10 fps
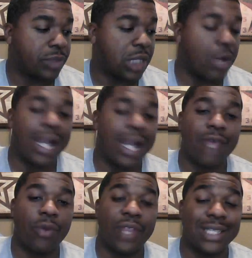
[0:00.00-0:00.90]
they're not
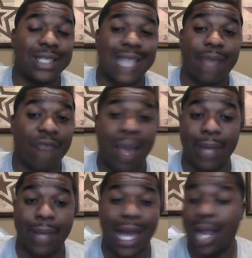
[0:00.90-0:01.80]
even within the same
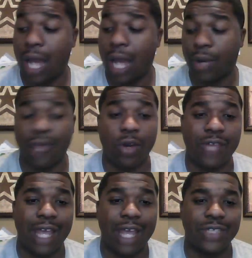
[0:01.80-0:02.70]
family. I don't even know
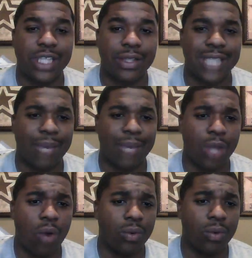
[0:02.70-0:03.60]
if they even share the same
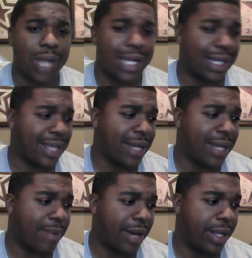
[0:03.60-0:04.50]
note. Now that I think
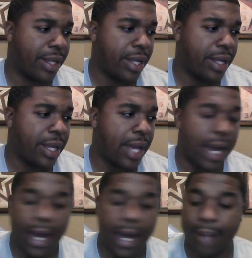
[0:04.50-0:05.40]
about it,
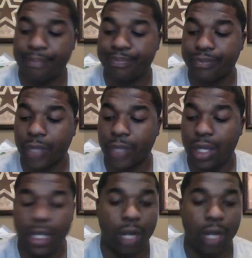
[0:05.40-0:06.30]
um,
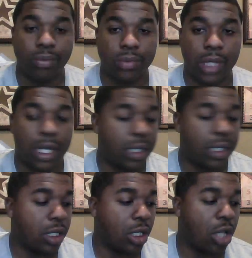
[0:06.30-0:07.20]

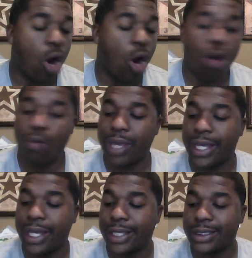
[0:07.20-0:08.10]
L'Homme
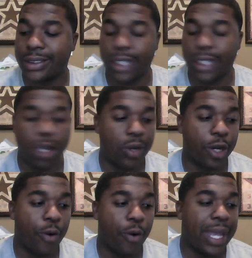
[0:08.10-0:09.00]
is a
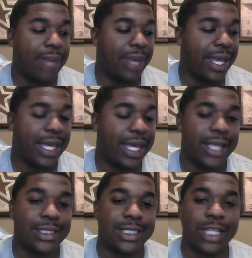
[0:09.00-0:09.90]

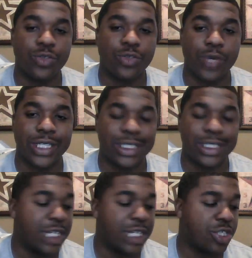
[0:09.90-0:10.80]
creamy citrus
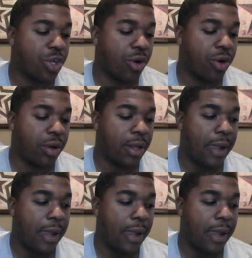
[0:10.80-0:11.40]
ginger